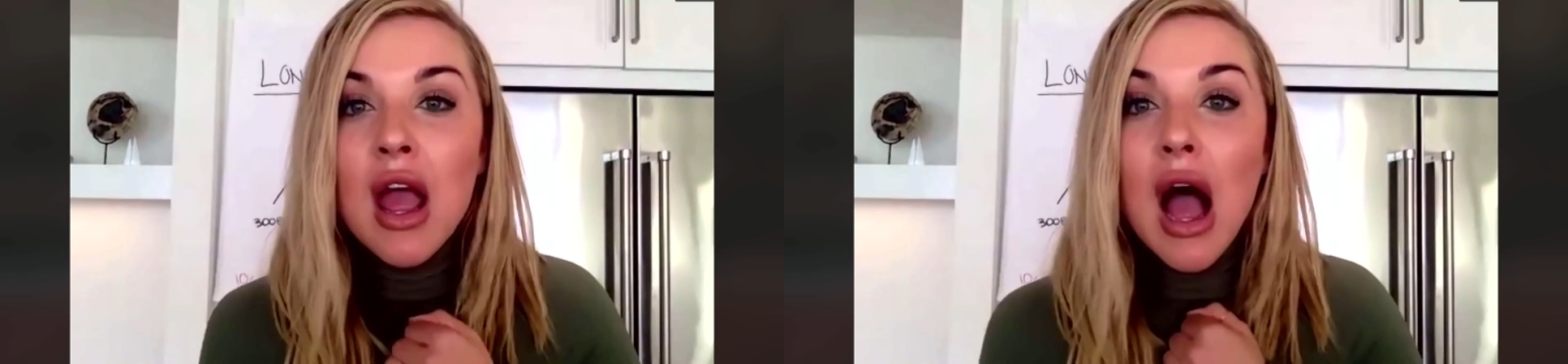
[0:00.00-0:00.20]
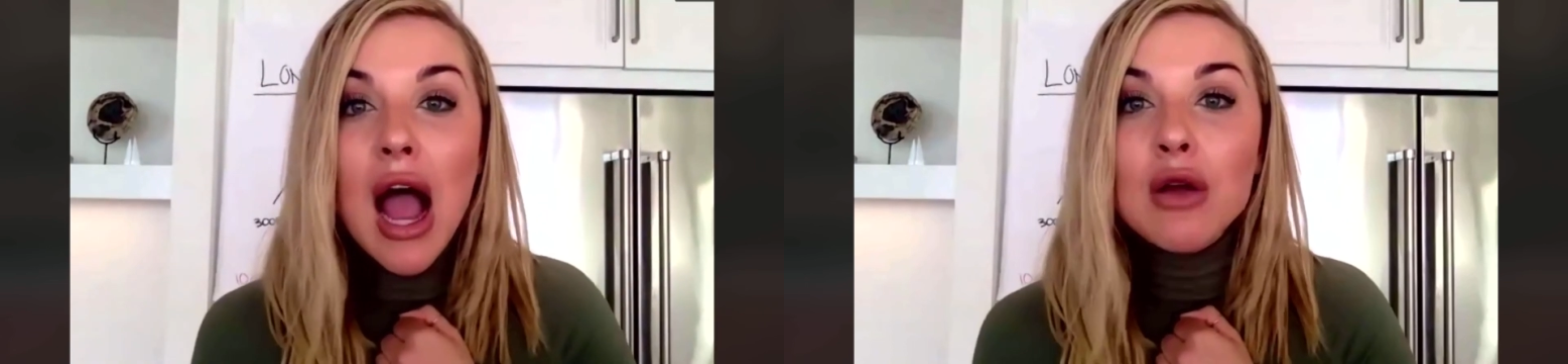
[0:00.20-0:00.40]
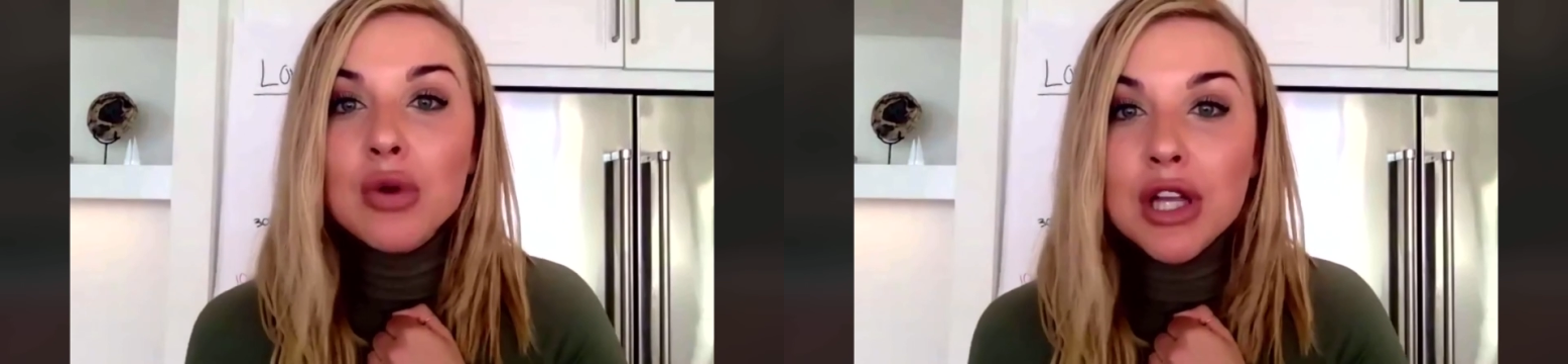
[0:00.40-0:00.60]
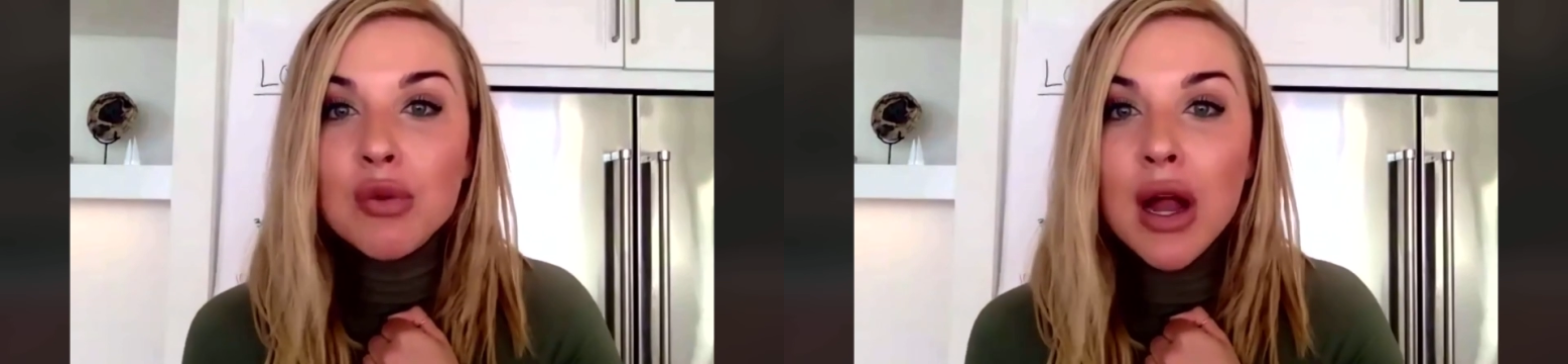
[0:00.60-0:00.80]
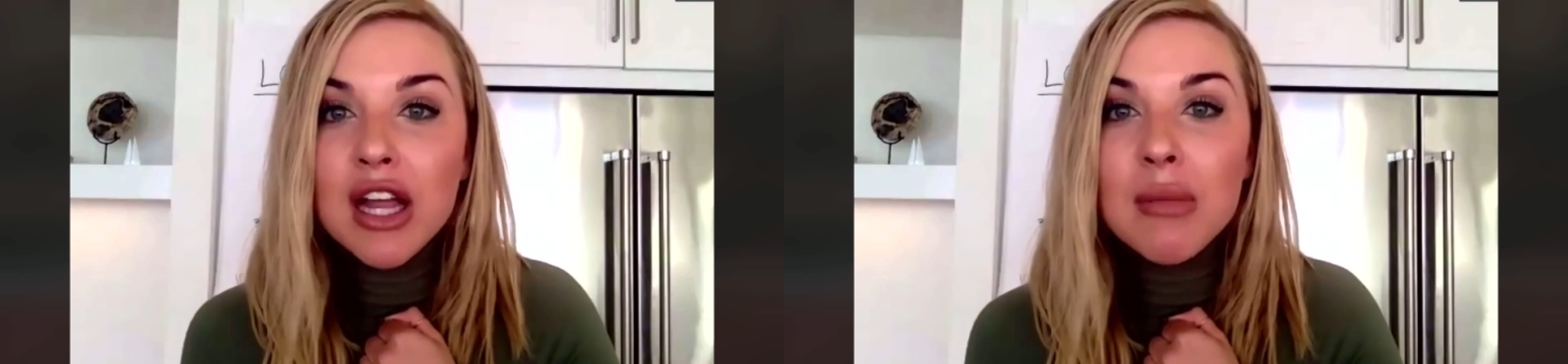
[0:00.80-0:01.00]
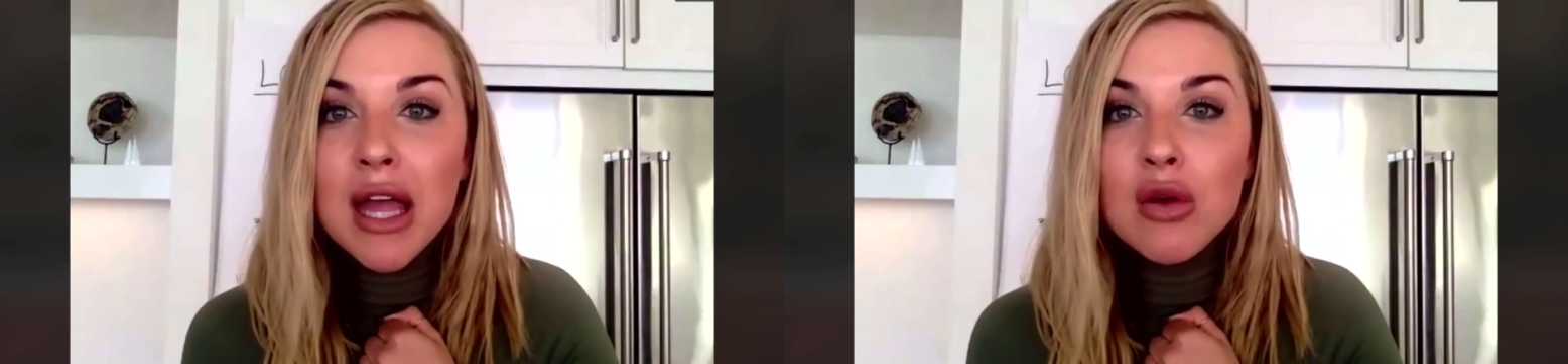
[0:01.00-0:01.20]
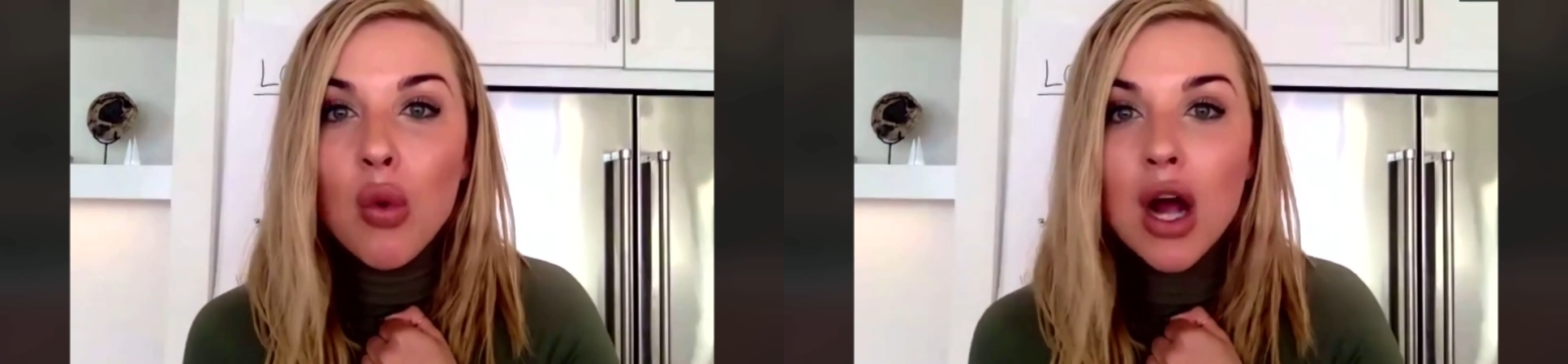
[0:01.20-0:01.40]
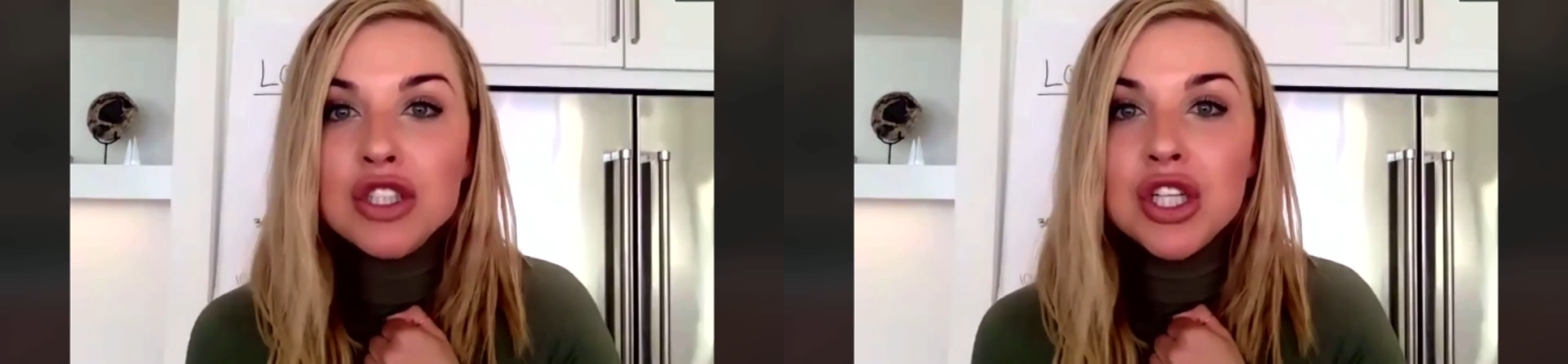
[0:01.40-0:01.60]
I really recommend
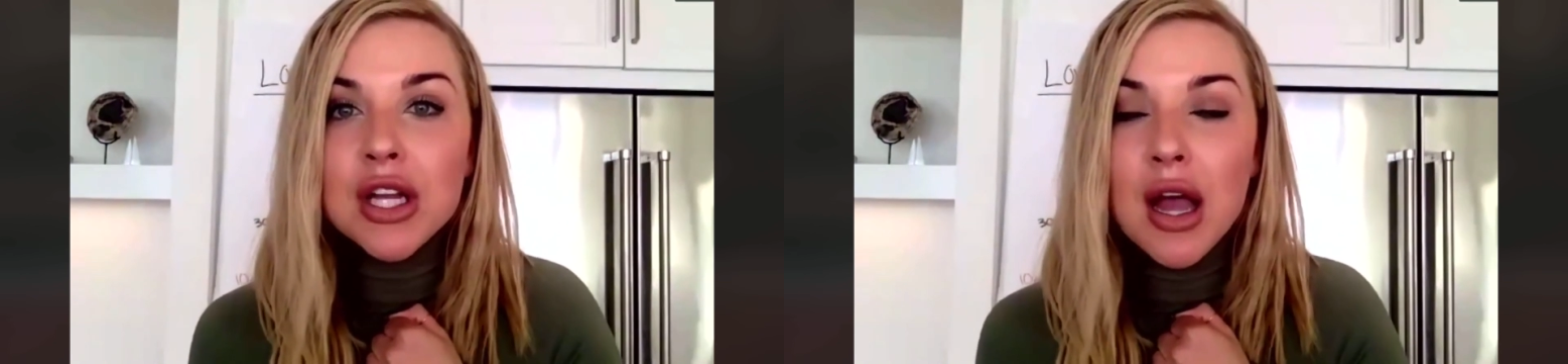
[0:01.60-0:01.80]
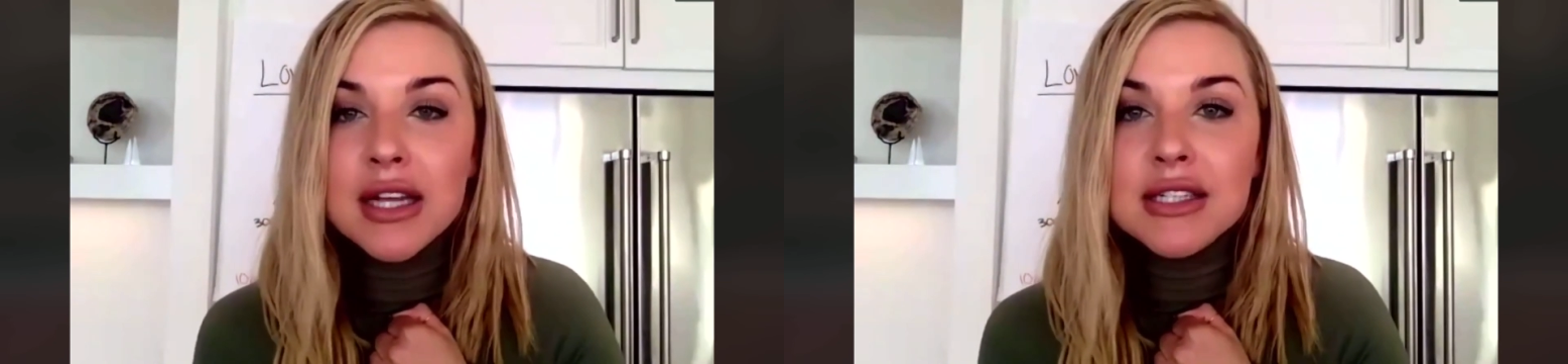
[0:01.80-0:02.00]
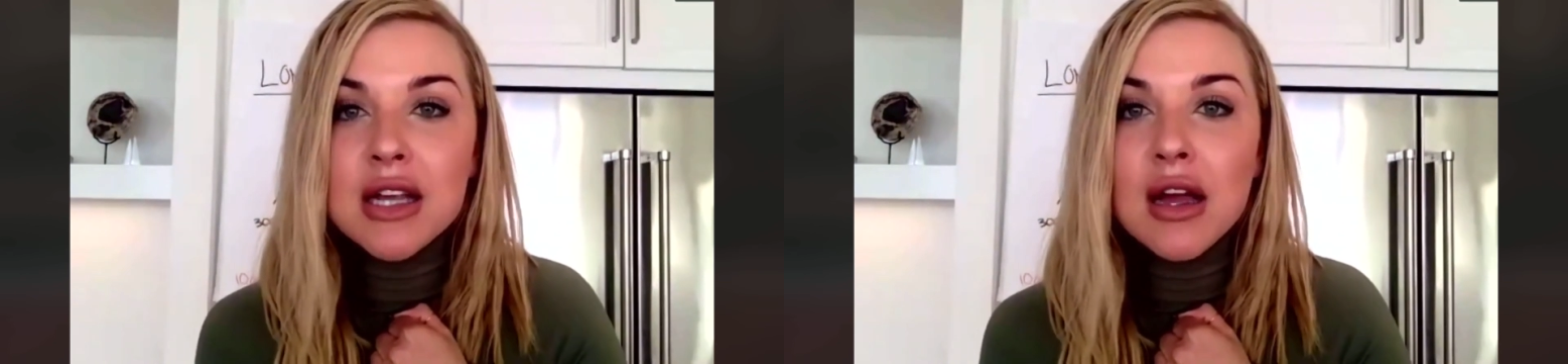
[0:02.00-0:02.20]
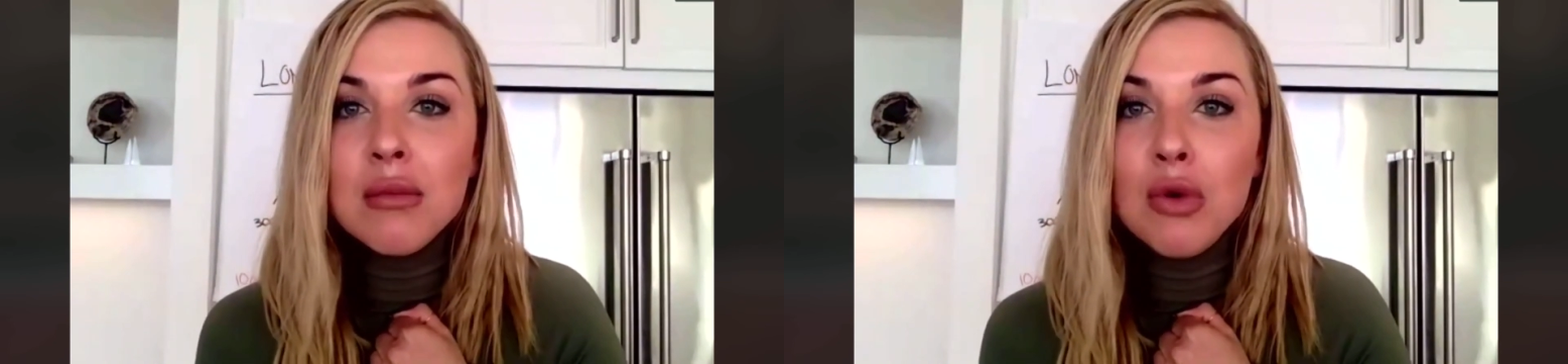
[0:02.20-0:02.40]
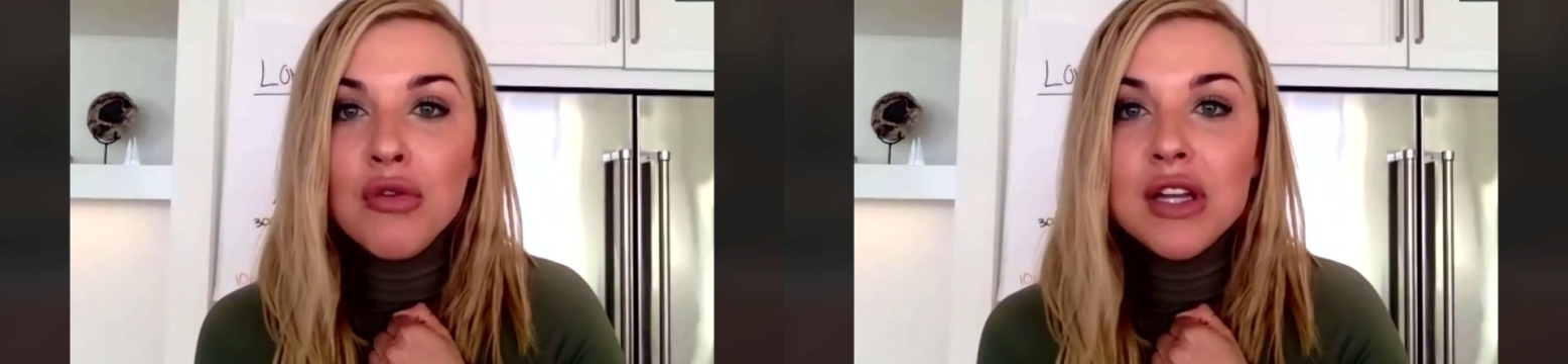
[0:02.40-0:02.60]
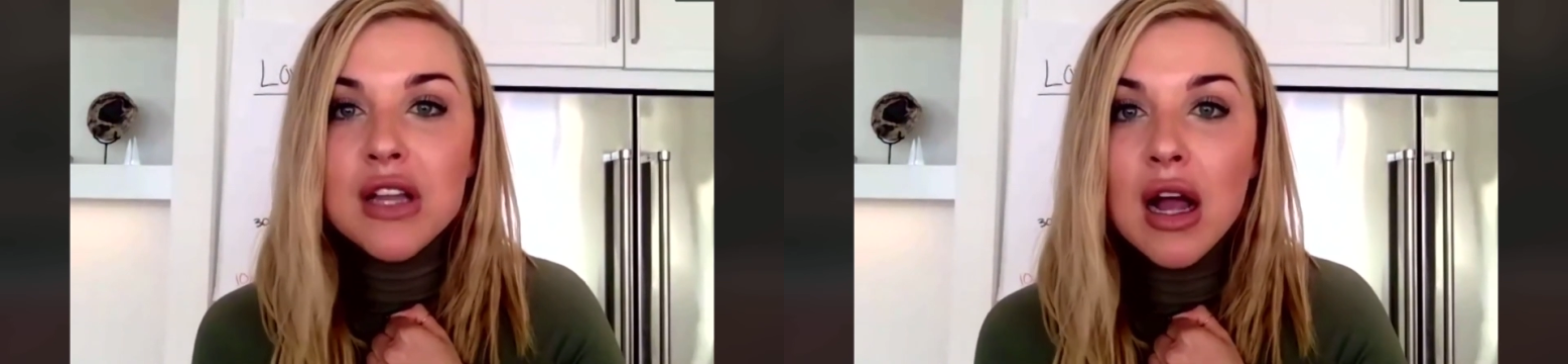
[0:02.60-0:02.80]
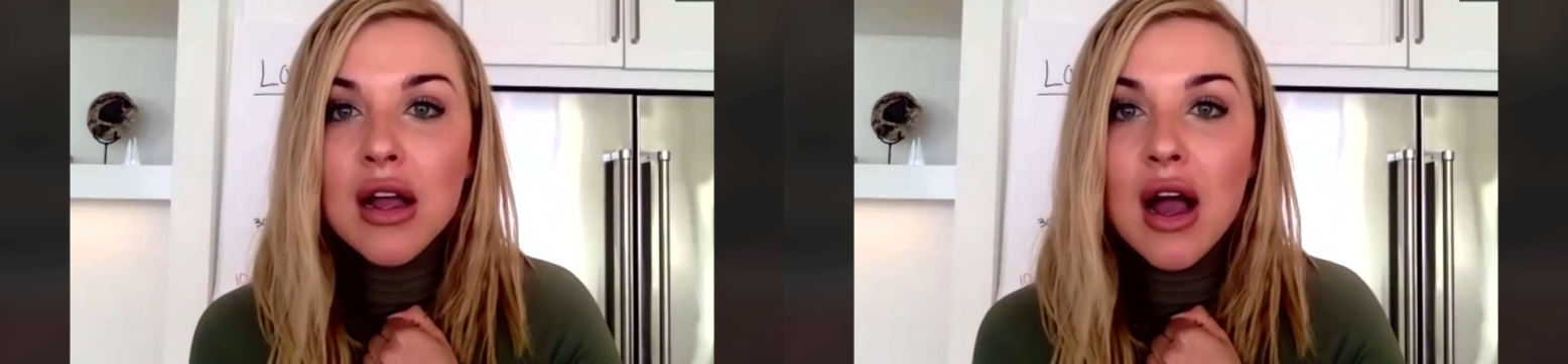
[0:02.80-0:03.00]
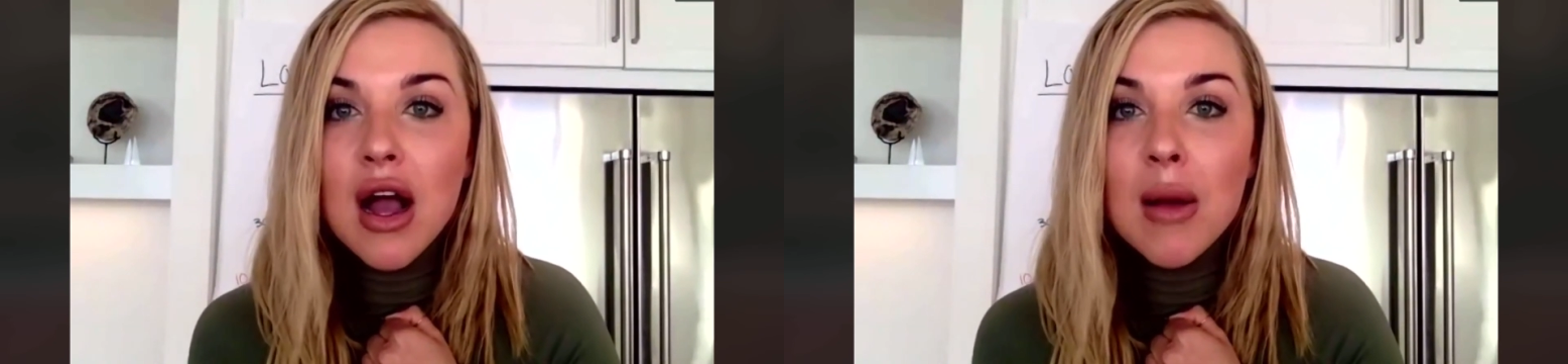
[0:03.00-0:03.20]
watching
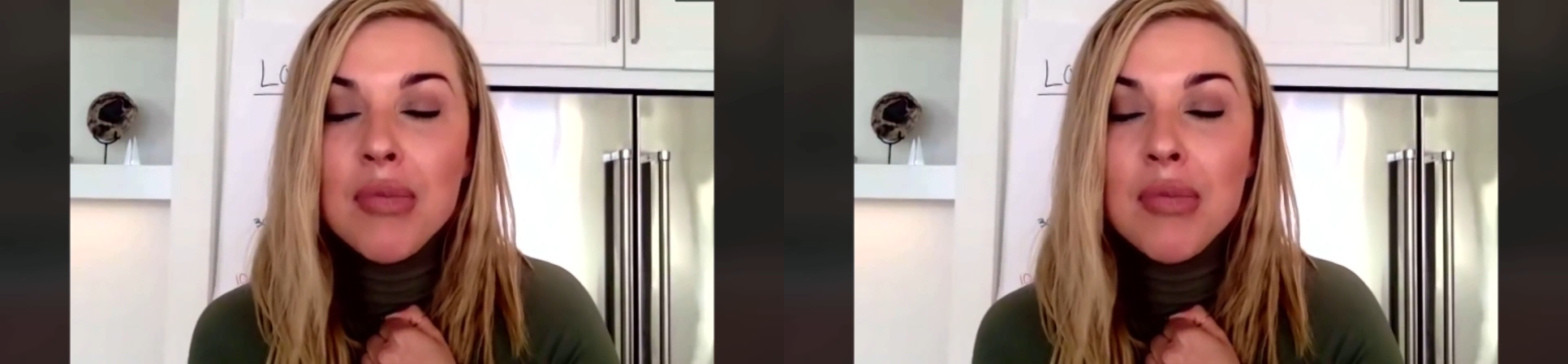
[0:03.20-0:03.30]
isamovie.com.